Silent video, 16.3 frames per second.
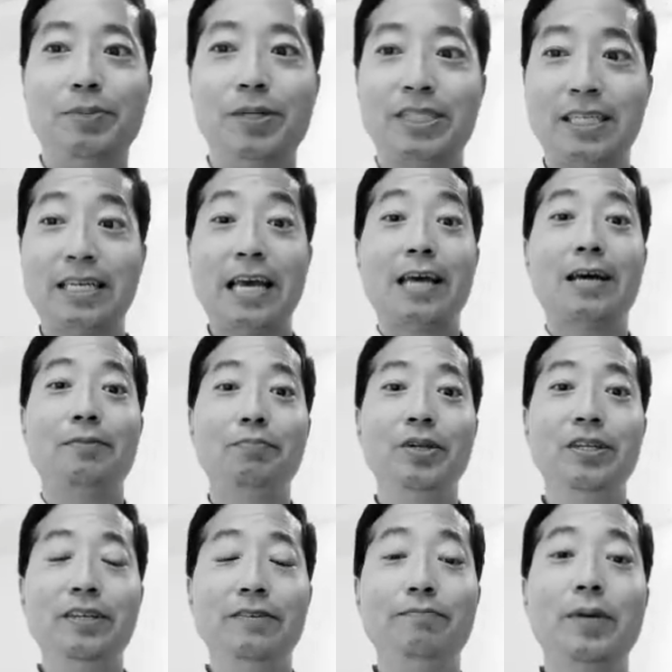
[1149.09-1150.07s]
But today, I
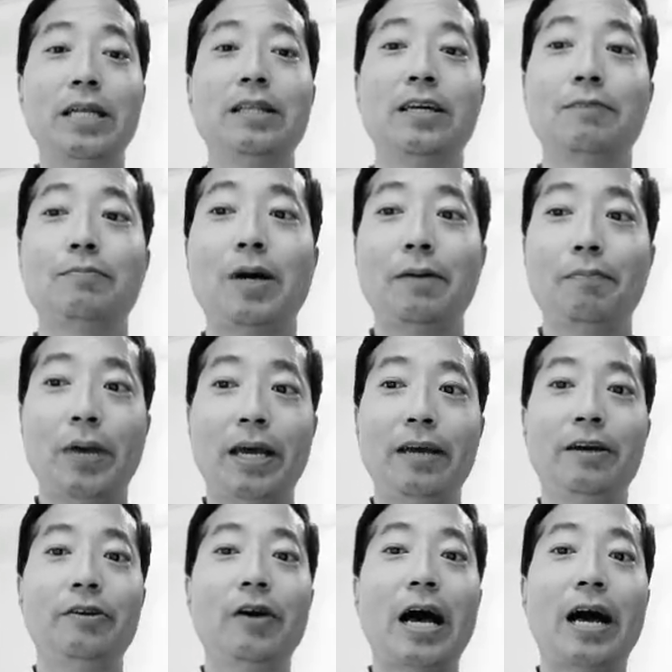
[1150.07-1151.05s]
believe men like
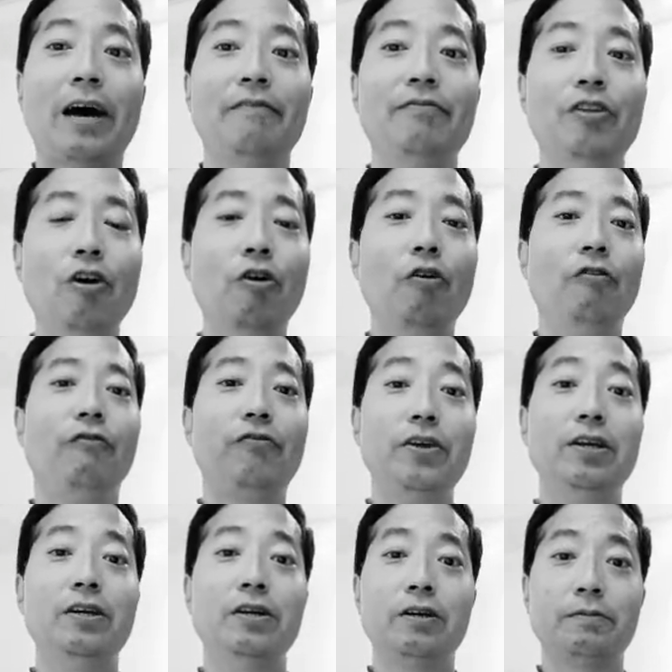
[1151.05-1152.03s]
Pompeo have no
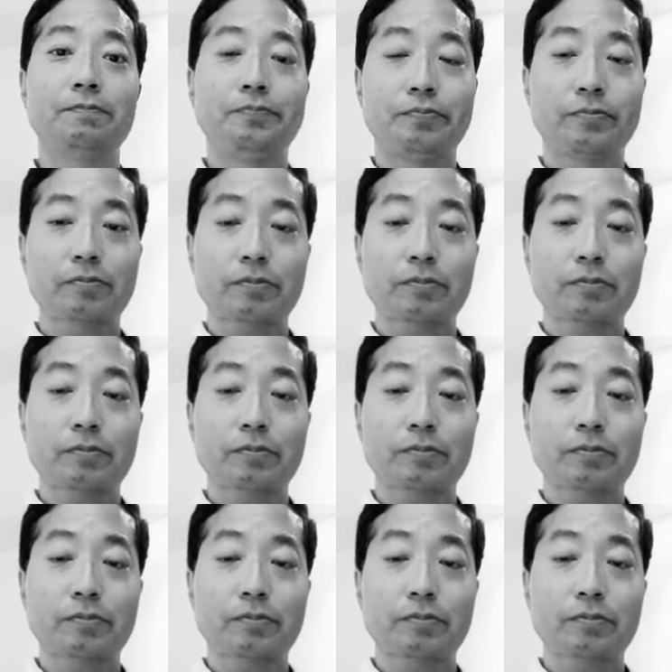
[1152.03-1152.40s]
fear